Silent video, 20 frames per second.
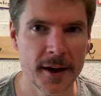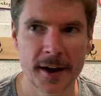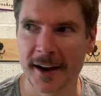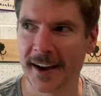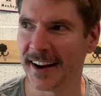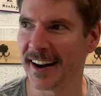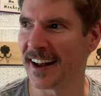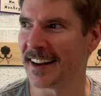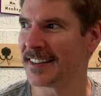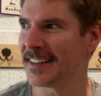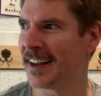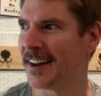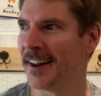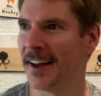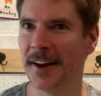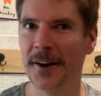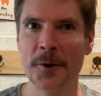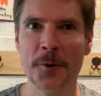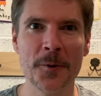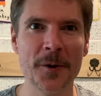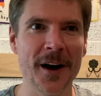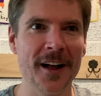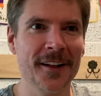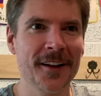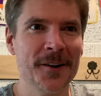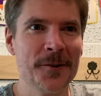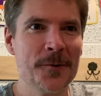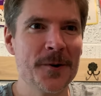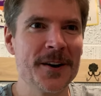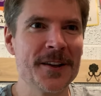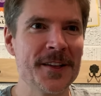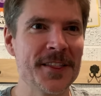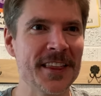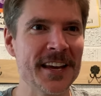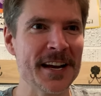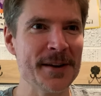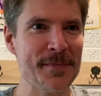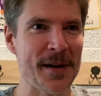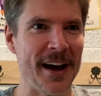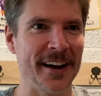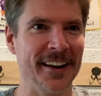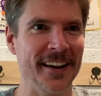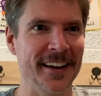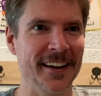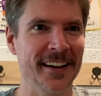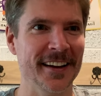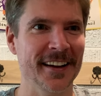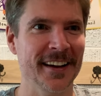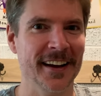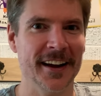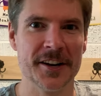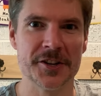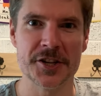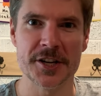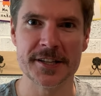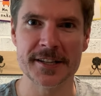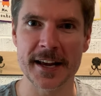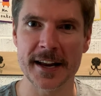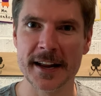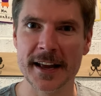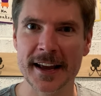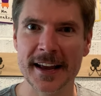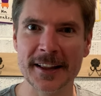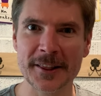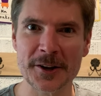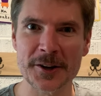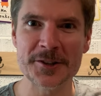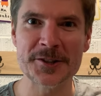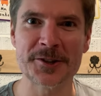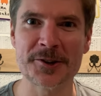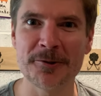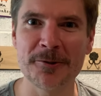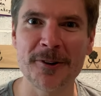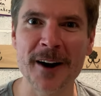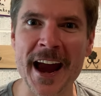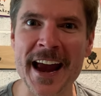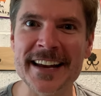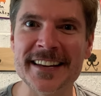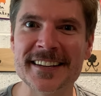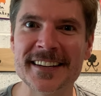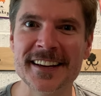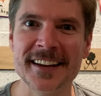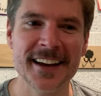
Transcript: And I said, "Well, what do you think about it?" And she said, "It looks great."